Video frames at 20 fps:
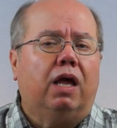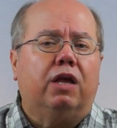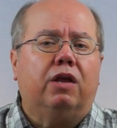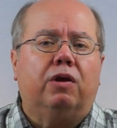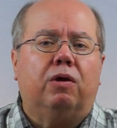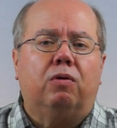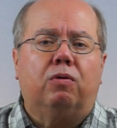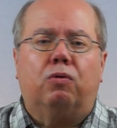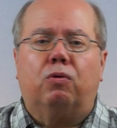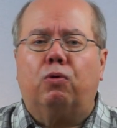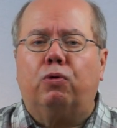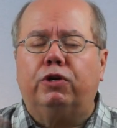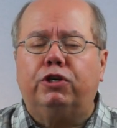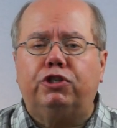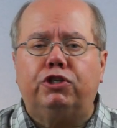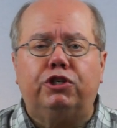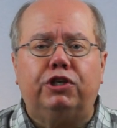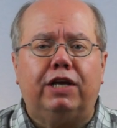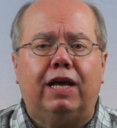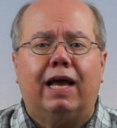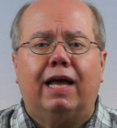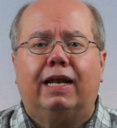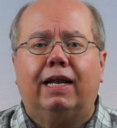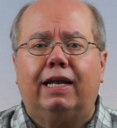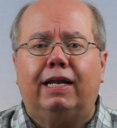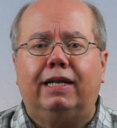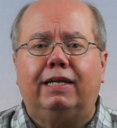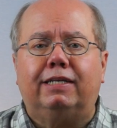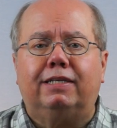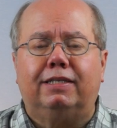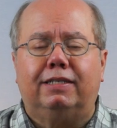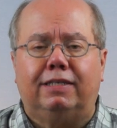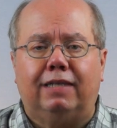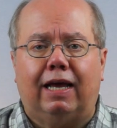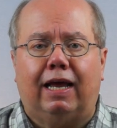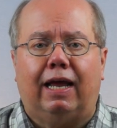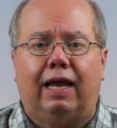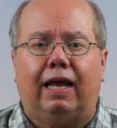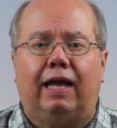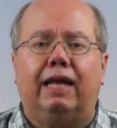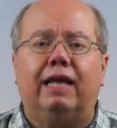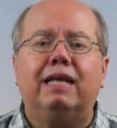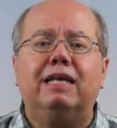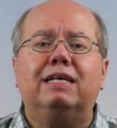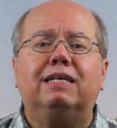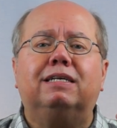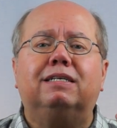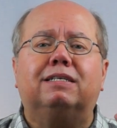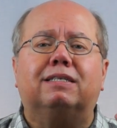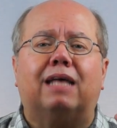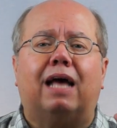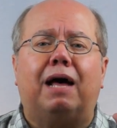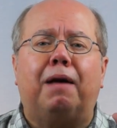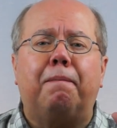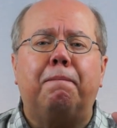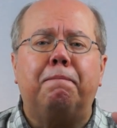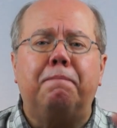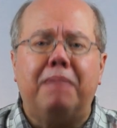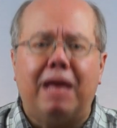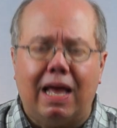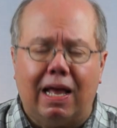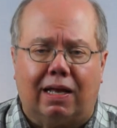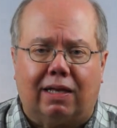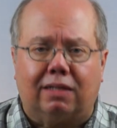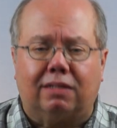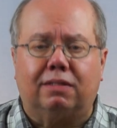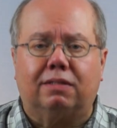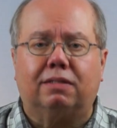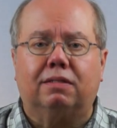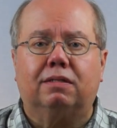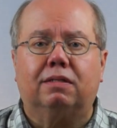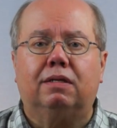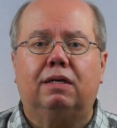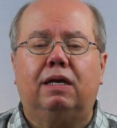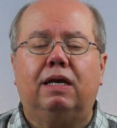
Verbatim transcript: You know, Christianity today is a mess.